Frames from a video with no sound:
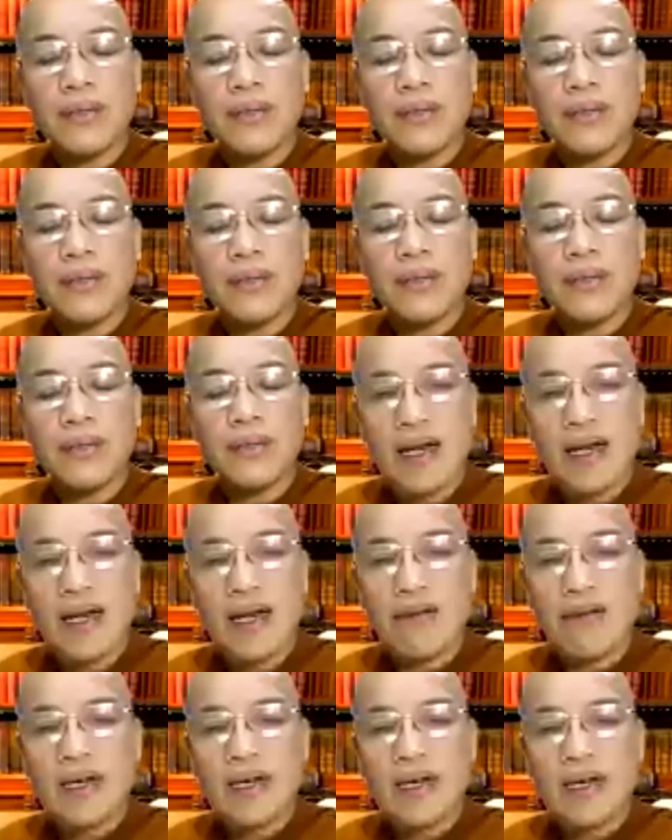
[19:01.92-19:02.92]
Mahayana
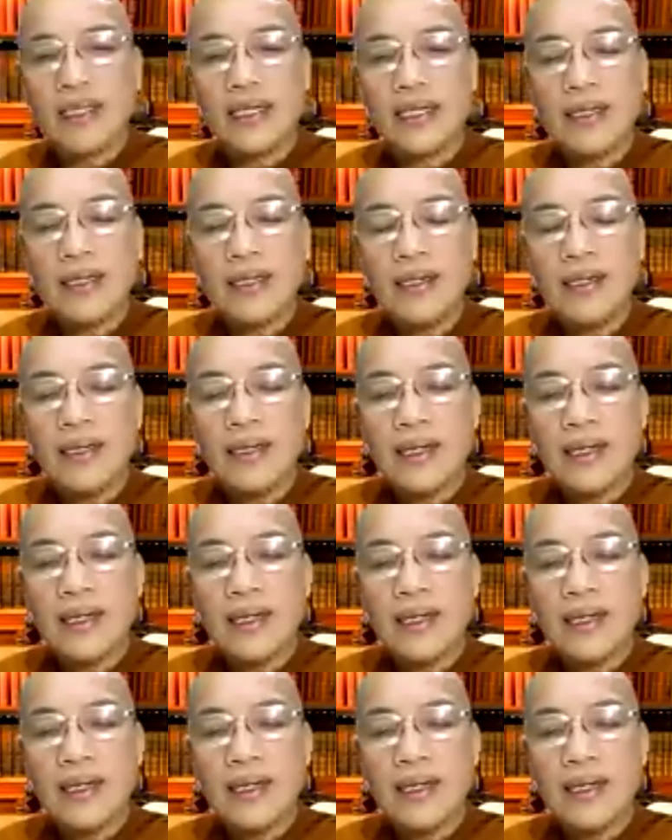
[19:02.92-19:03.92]
and
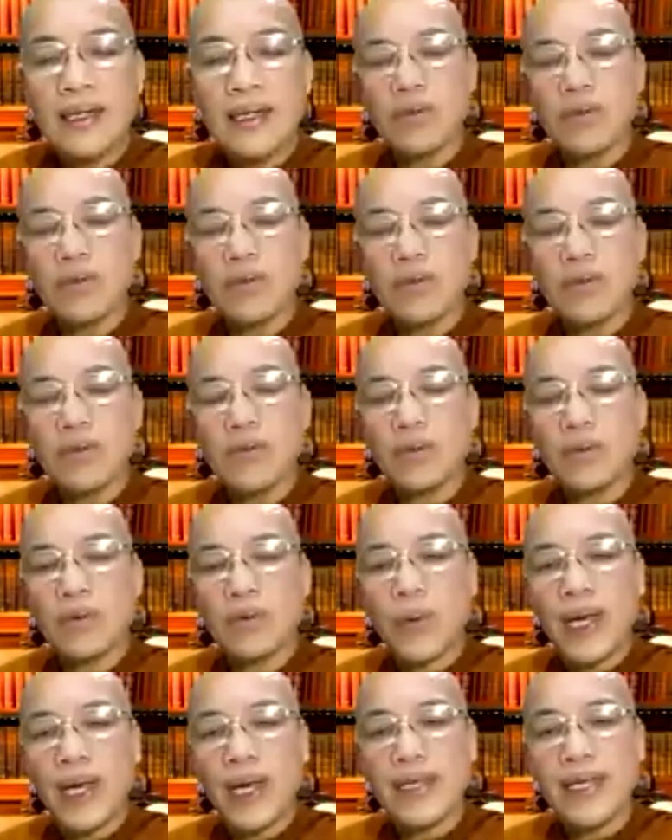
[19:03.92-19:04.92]
Theravada they also
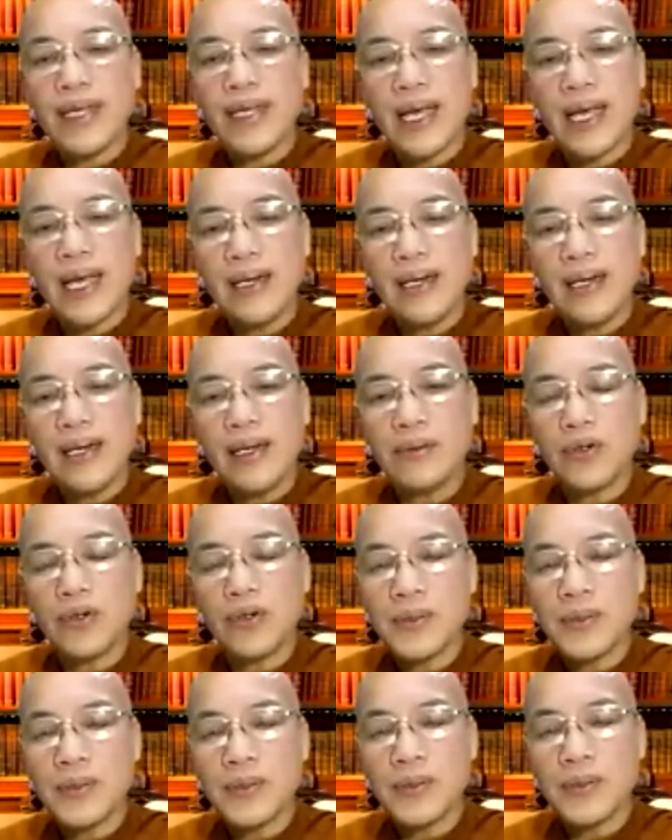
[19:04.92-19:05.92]
wear yellow
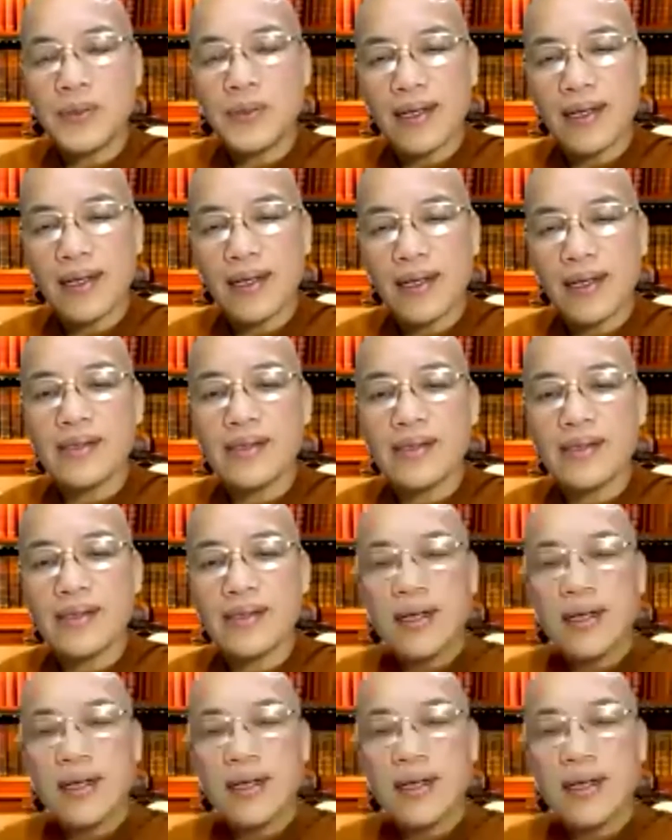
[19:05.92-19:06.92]
robes like us,
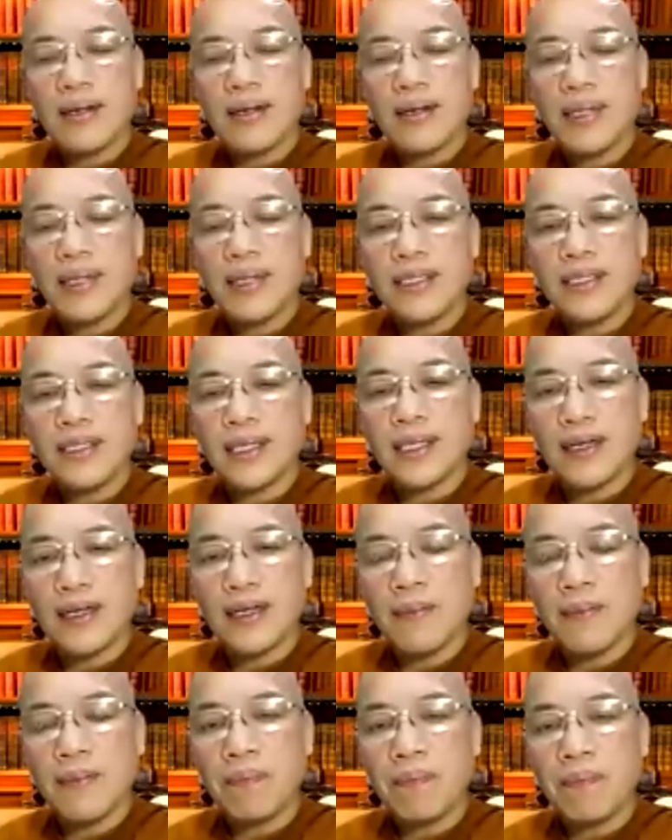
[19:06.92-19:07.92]
mm -hmm. but
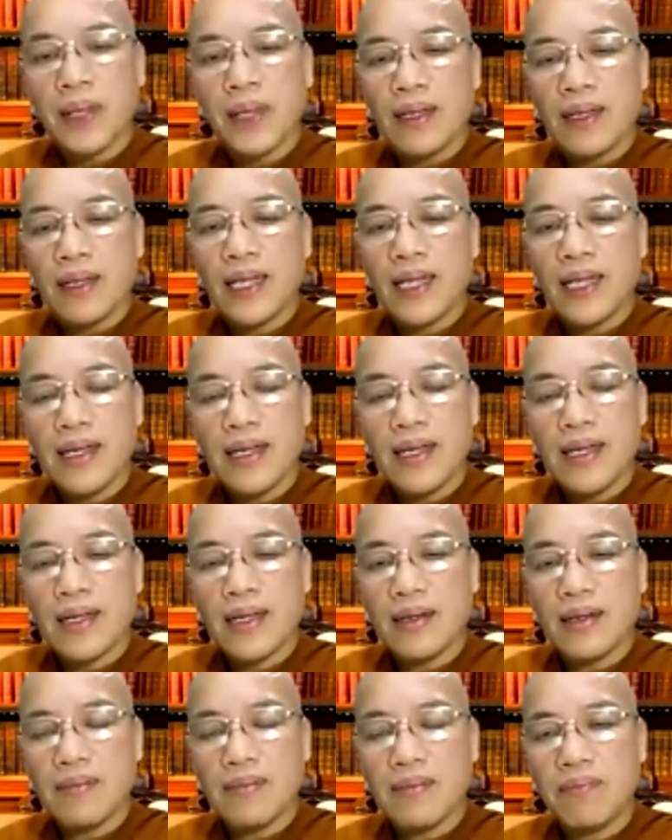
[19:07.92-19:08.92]
uh, they
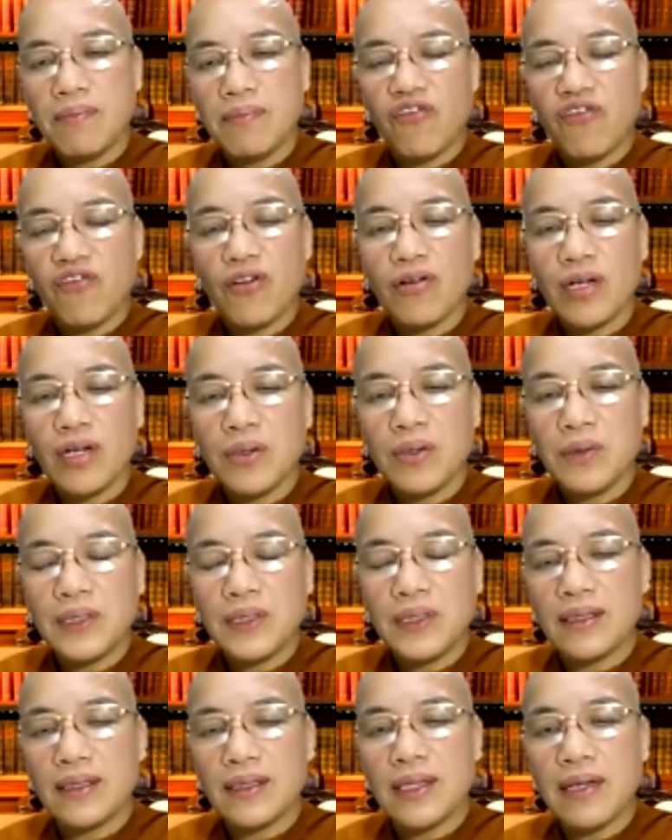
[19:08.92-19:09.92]
uh, follow
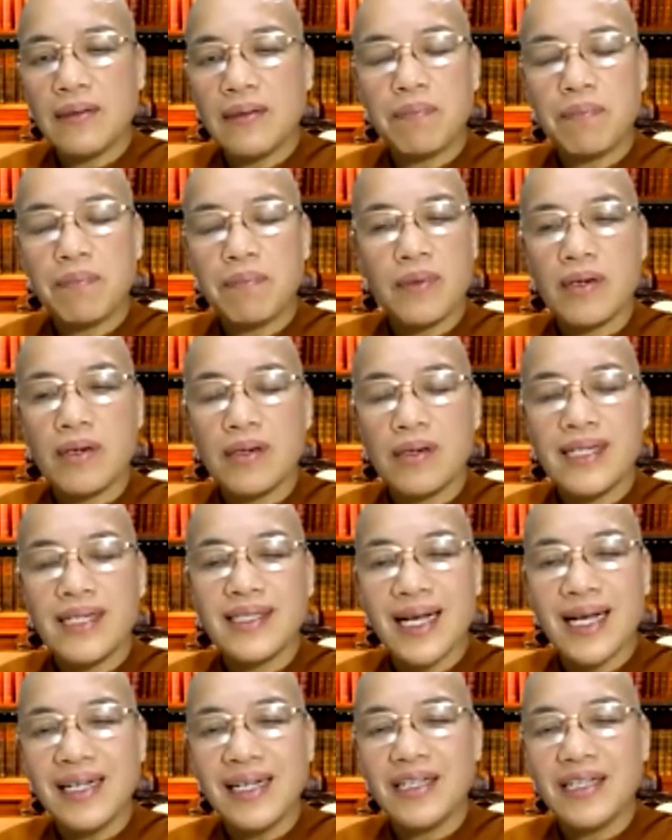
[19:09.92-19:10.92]
the, they
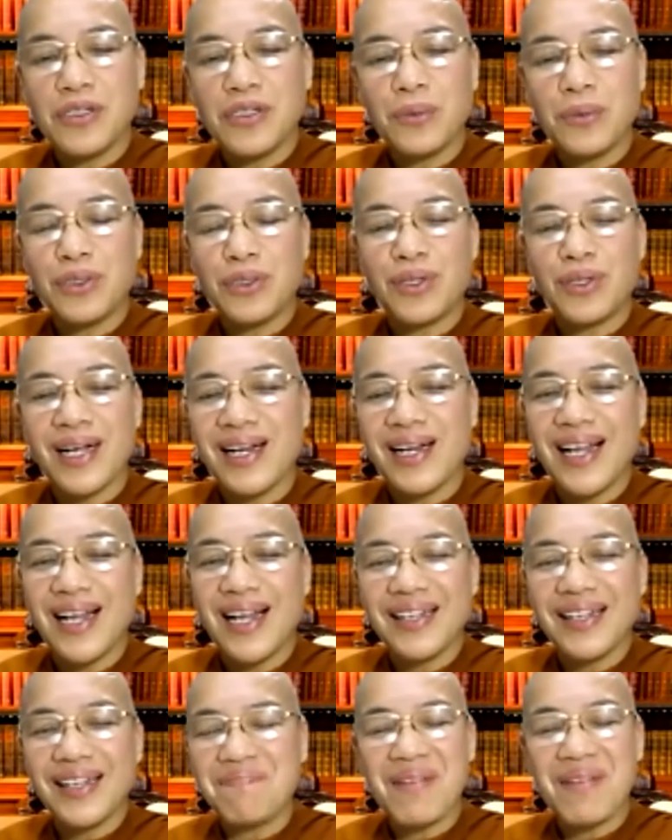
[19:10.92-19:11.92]
recite the sutra
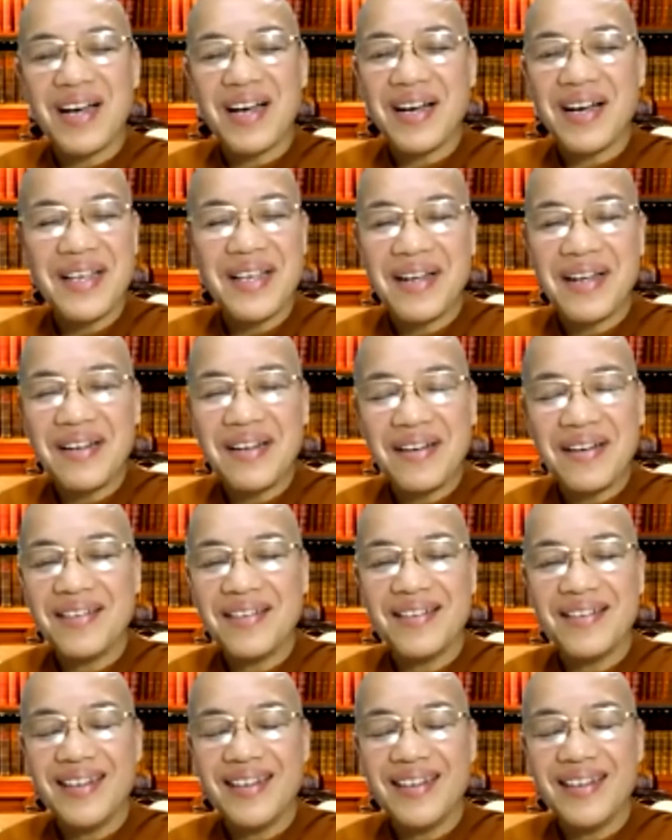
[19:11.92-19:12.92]
like
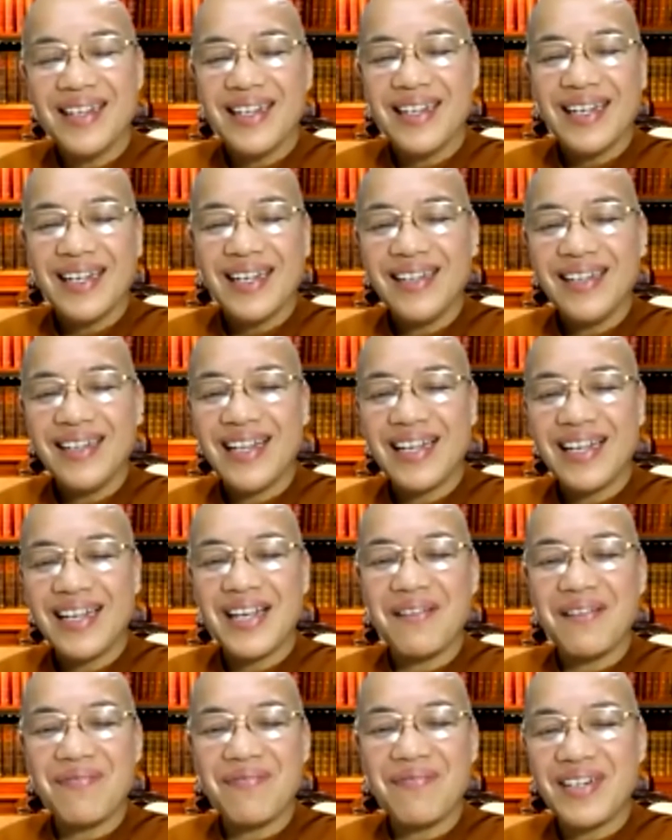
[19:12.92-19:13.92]
Mahayana, and they
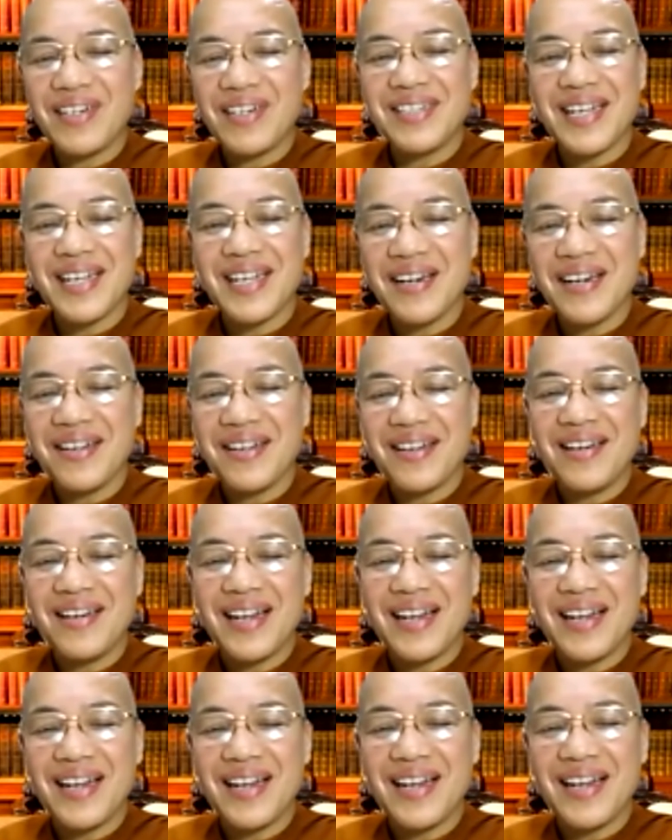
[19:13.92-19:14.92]
keep
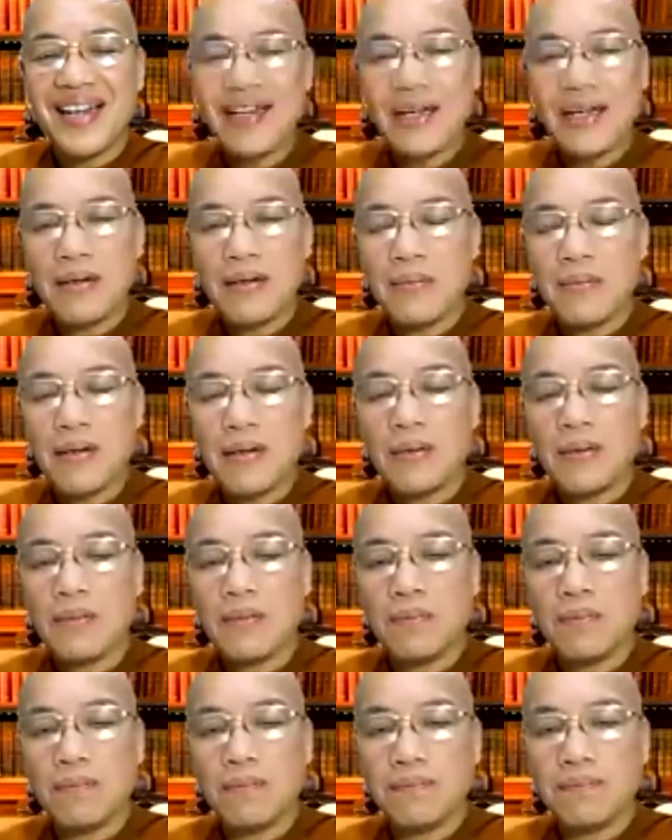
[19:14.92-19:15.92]
vegetarian like
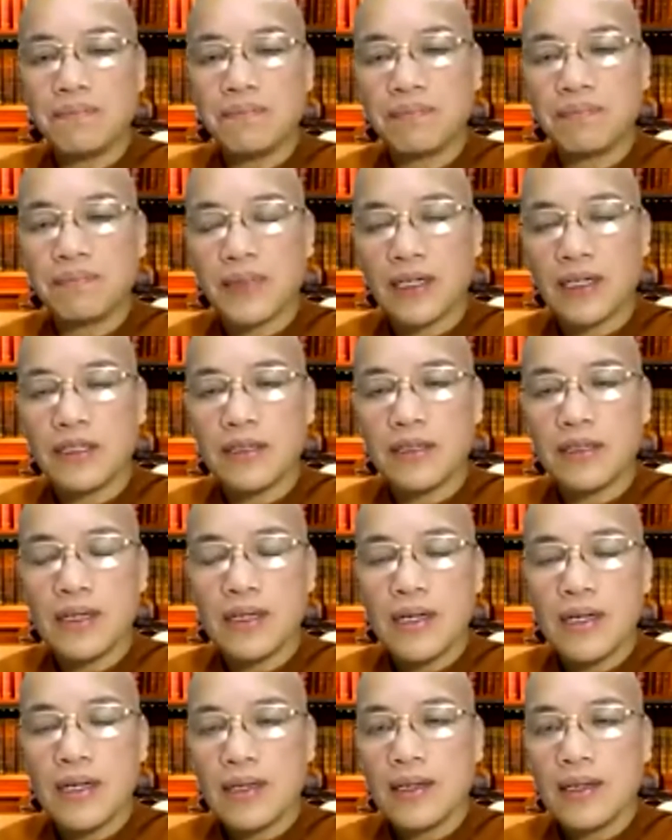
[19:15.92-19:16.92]
Mahayana um,